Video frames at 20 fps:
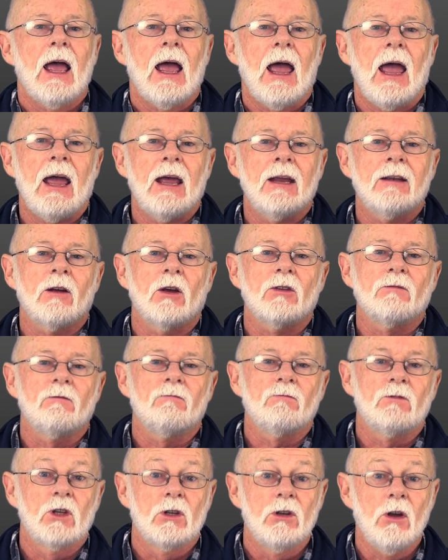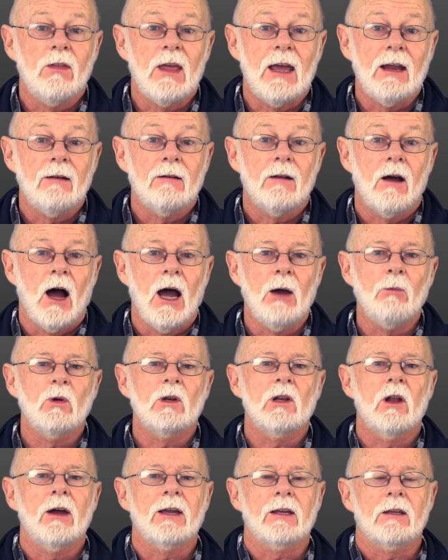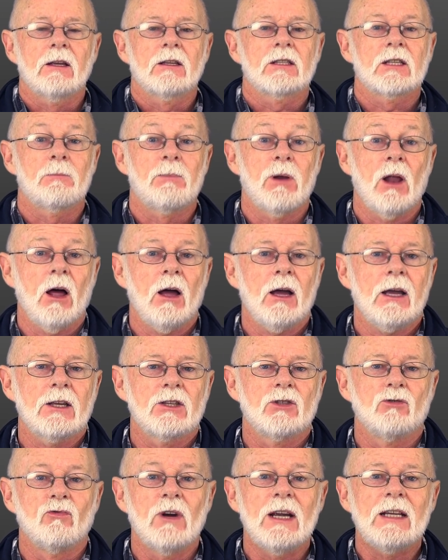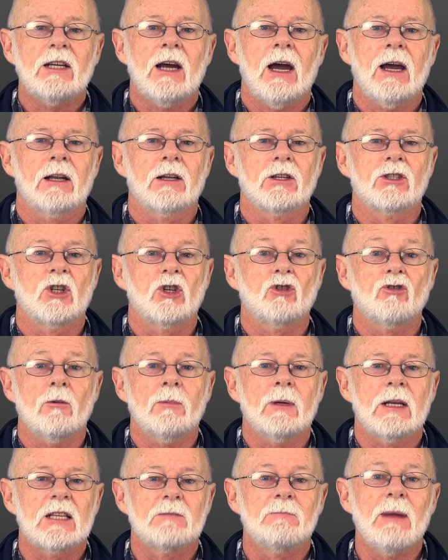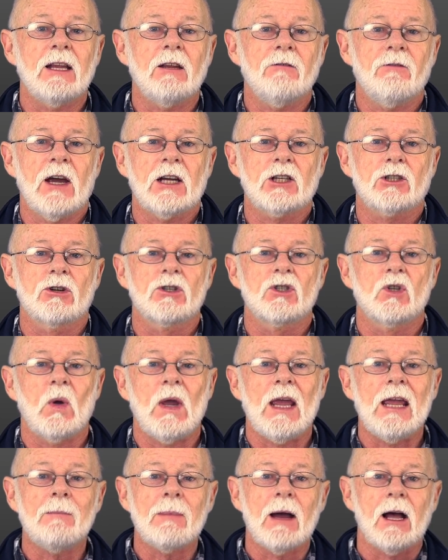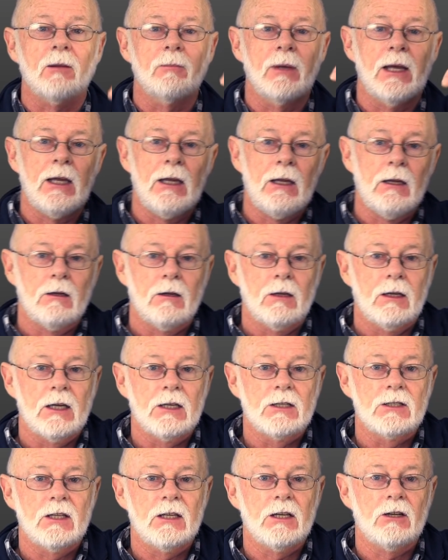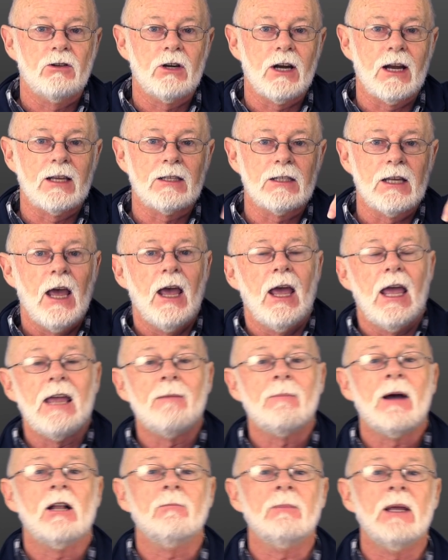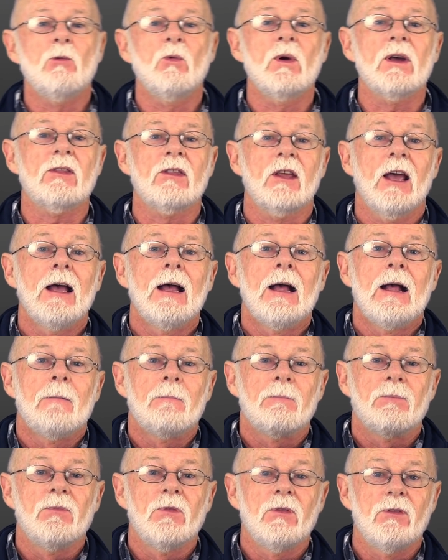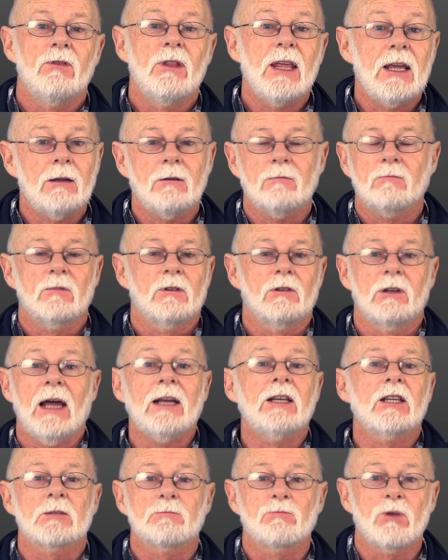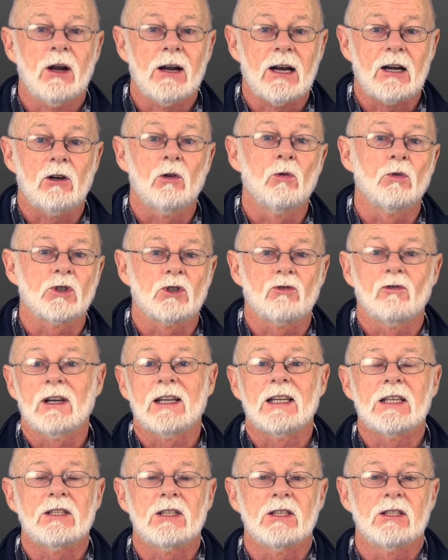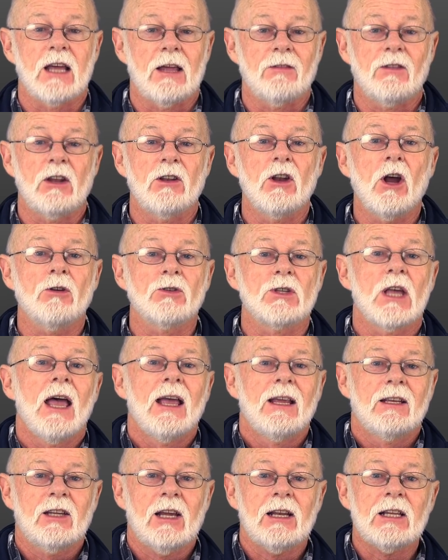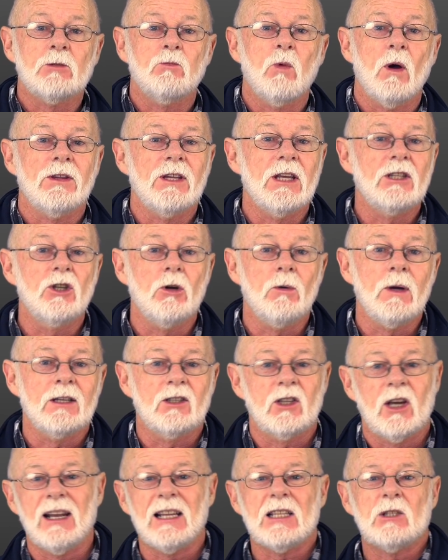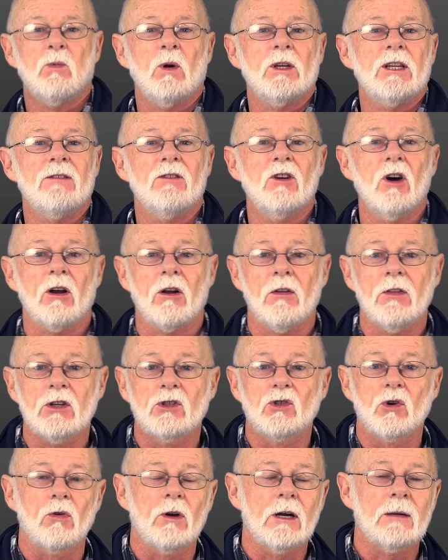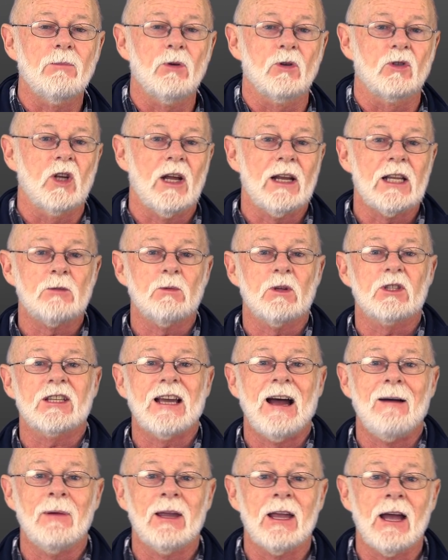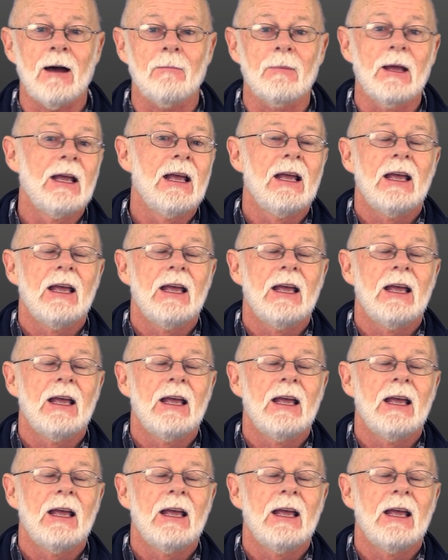And to do that, I would like suppliers, retailers, distributors, manufacturers to email me. Here's the address. Email me with their latest product launch releases, the, the notes. Tell us what you're doing. Tell us what you've got on the drawing board. Tell us what's coming up.